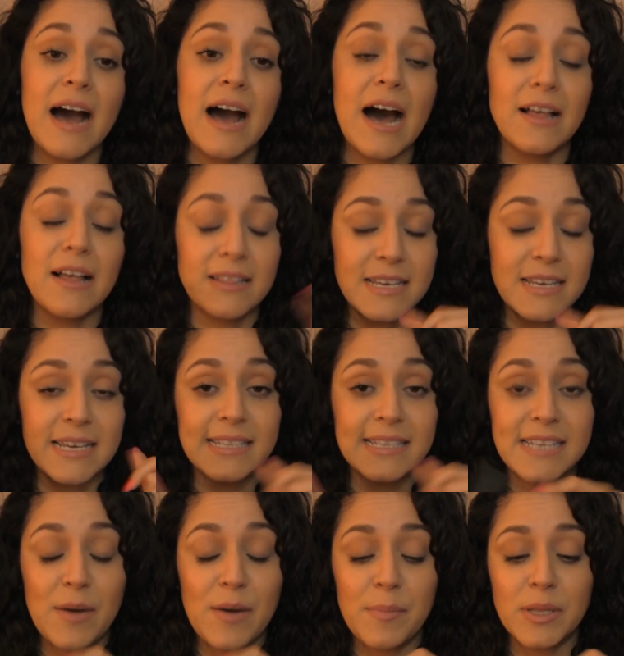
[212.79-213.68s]
I'll link it
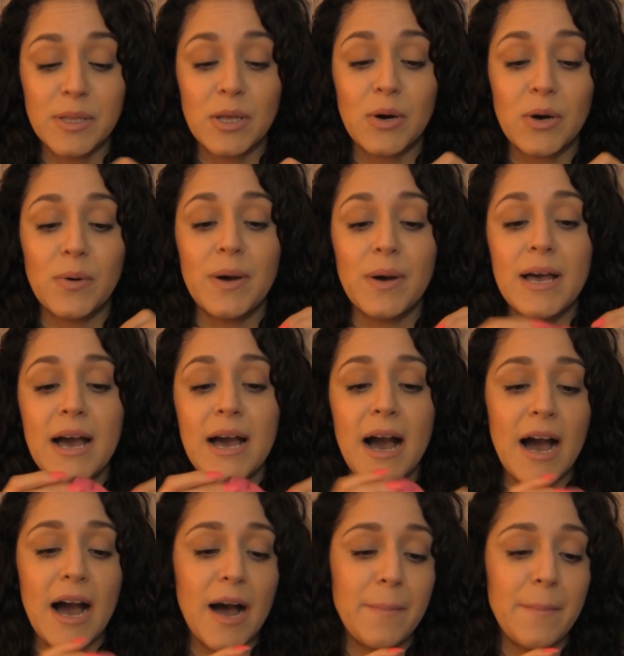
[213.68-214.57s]
down below.
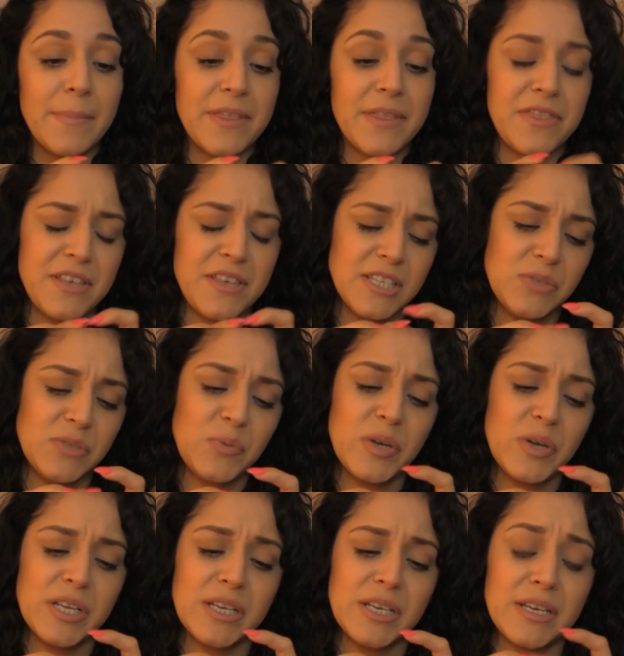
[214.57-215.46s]
But this
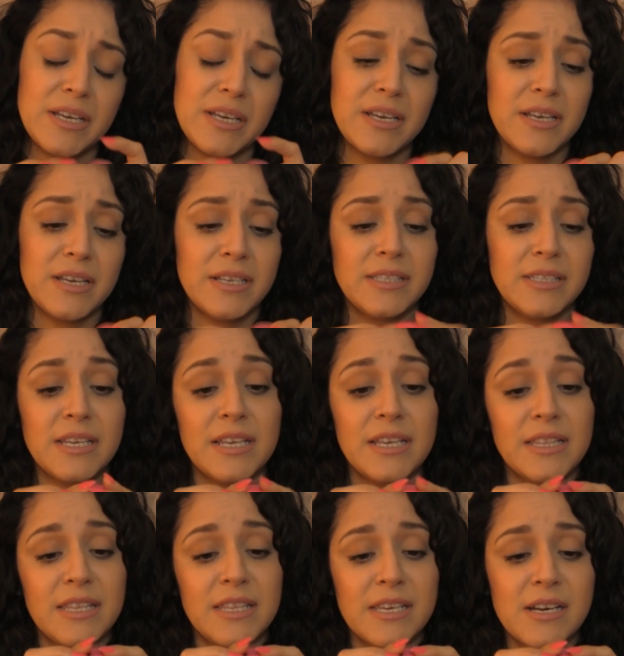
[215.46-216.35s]
one is
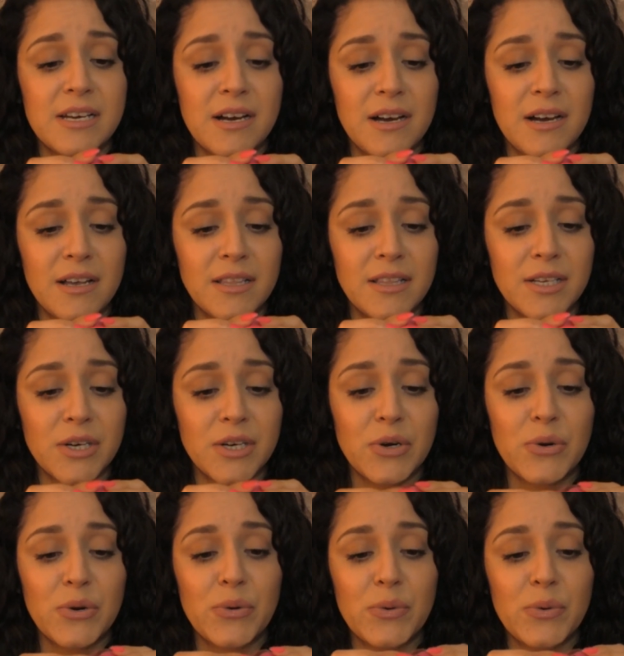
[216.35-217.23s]
in the color
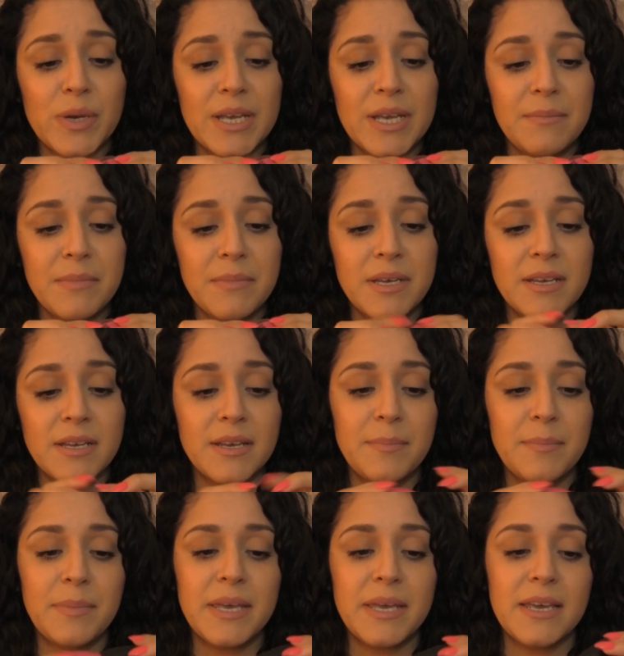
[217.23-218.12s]
Creme
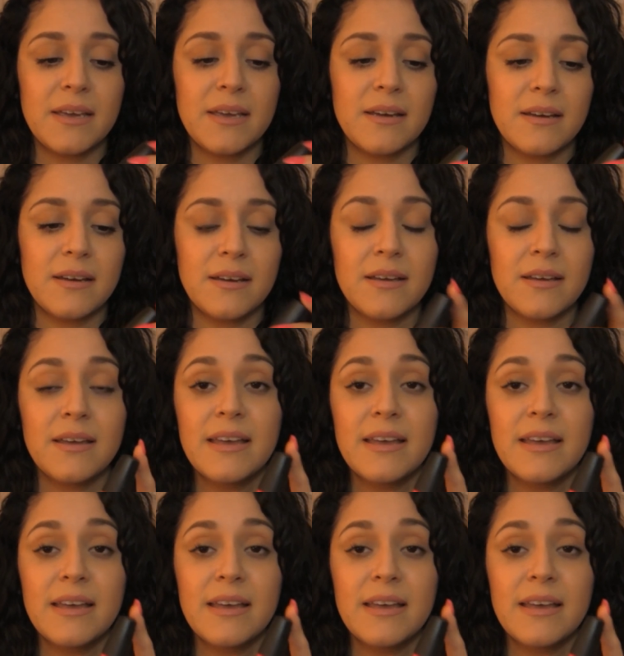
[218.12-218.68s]
Pink.